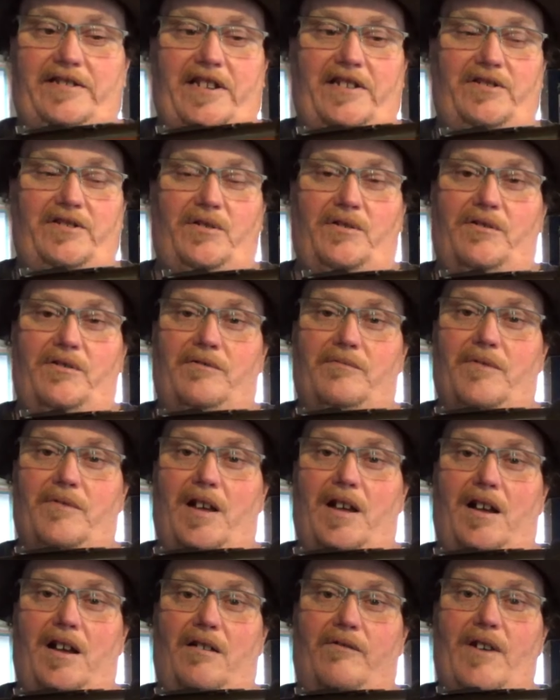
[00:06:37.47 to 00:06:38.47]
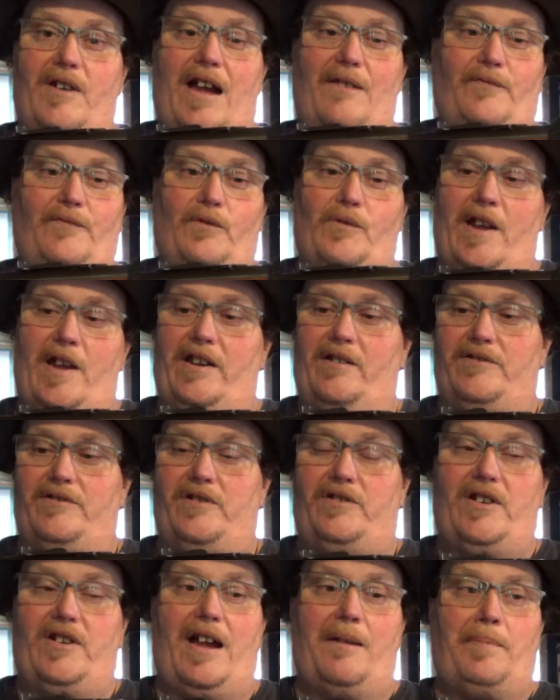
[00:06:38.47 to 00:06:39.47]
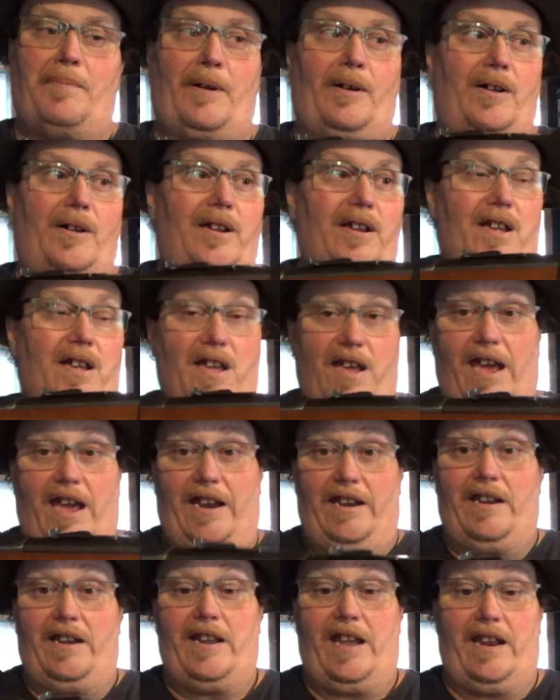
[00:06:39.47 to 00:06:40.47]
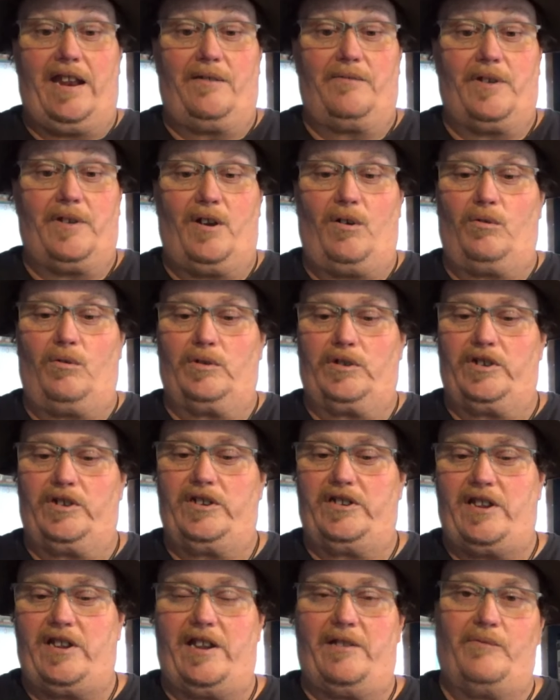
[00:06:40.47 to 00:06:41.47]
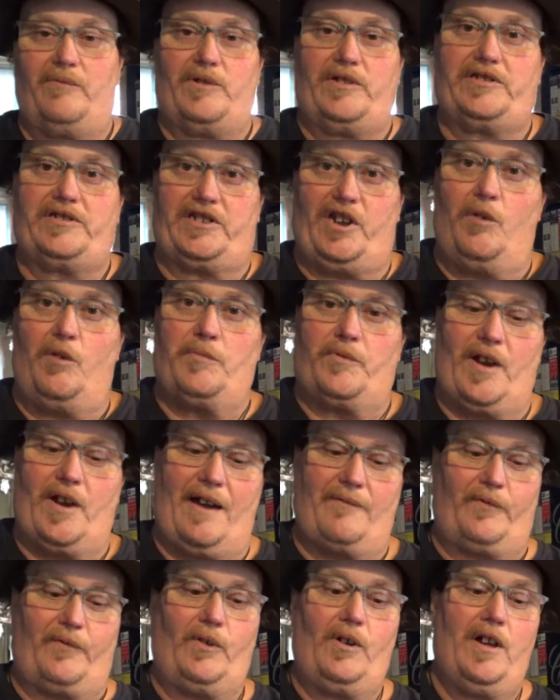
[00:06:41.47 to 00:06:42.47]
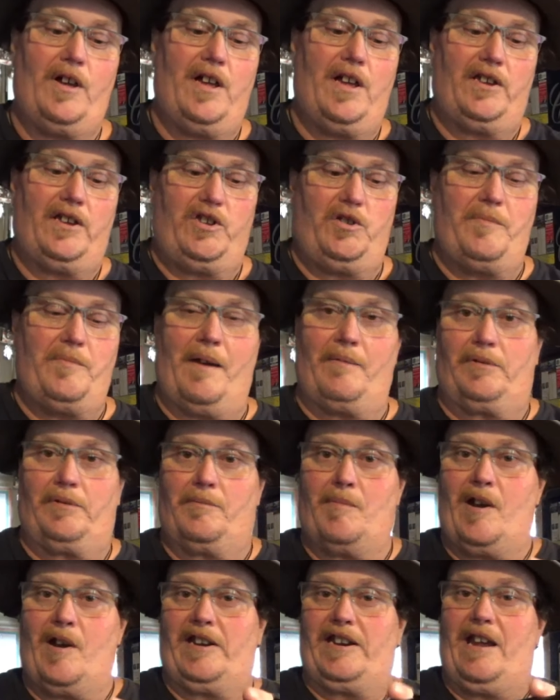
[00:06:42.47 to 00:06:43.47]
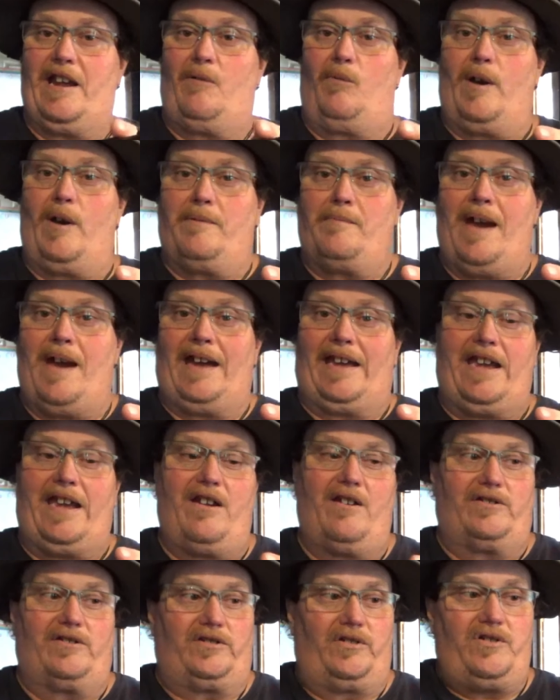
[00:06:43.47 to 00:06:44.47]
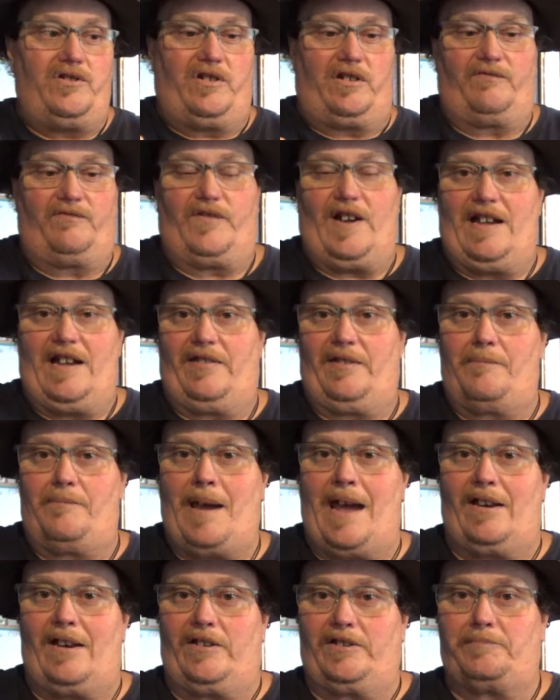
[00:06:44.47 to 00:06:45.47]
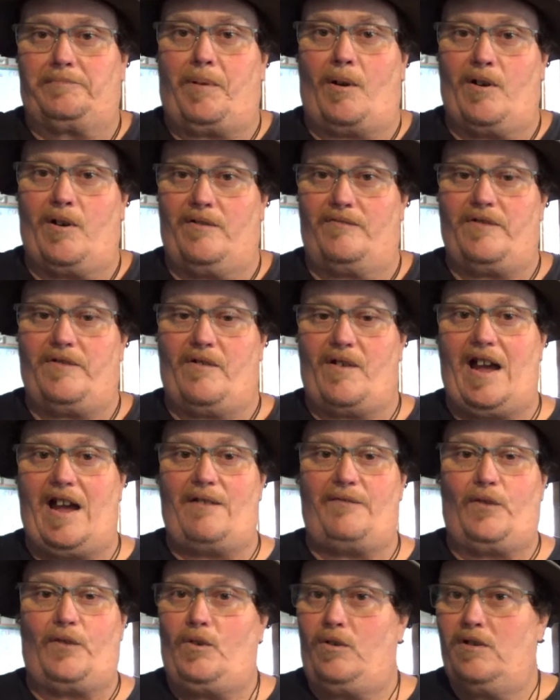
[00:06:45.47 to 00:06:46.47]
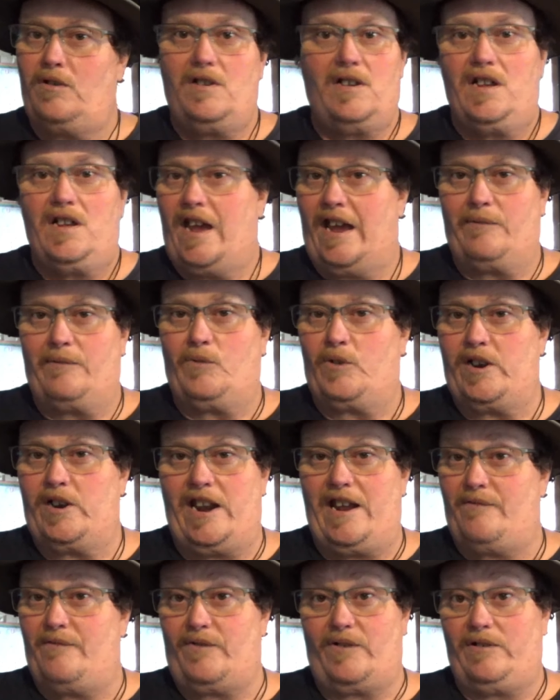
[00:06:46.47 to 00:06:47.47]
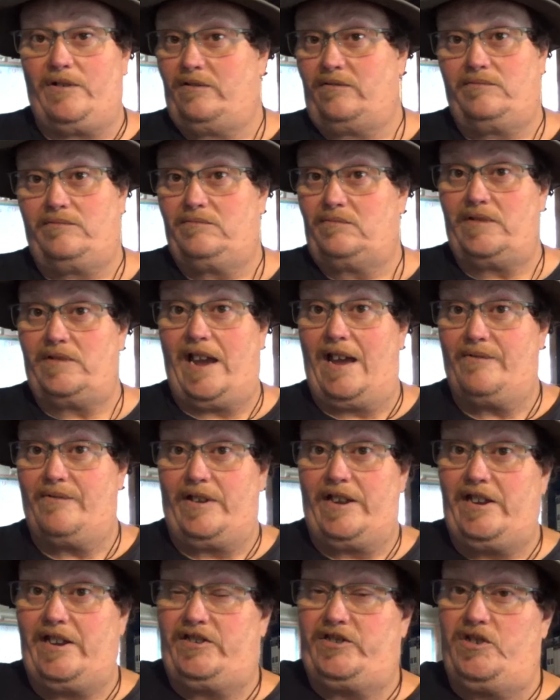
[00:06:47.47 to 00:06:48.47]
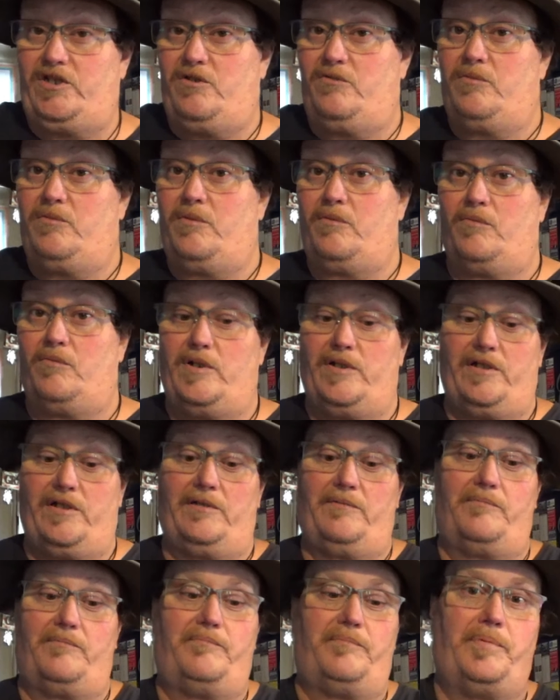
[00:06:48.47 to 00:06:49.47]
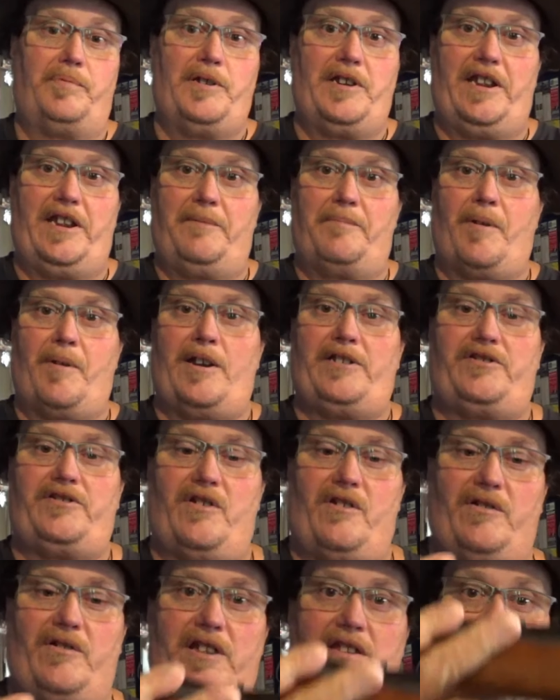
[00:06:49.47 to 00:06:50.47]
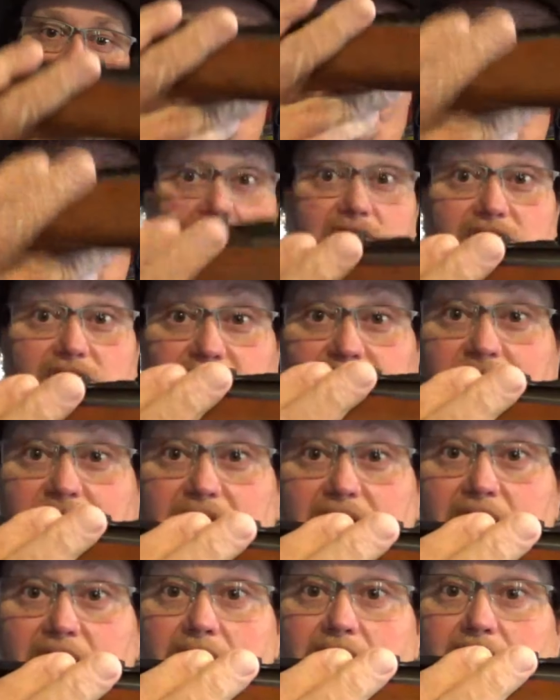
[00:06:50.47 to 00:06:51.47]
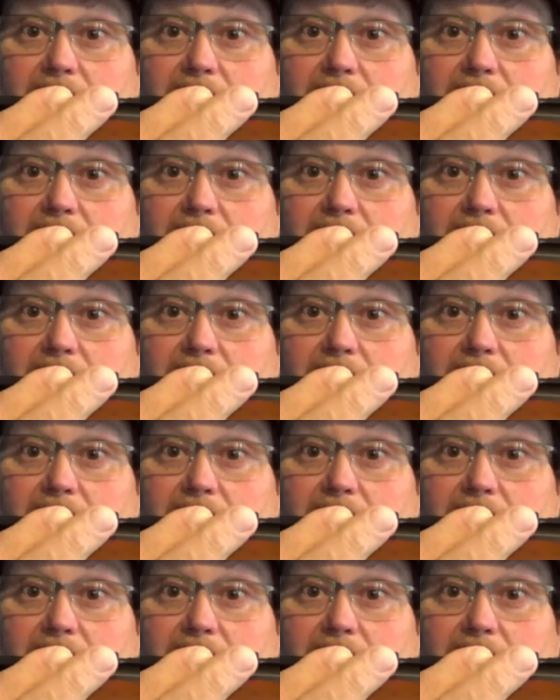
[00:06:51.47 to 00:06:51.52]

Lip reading: your rifle right on your tripod, and it would hold good. And with a scoped rifle, you'd be able to bring that way back here so you could find the balance part of your rifle and would never have an issue with it putting any pressure on anything. It just sat there,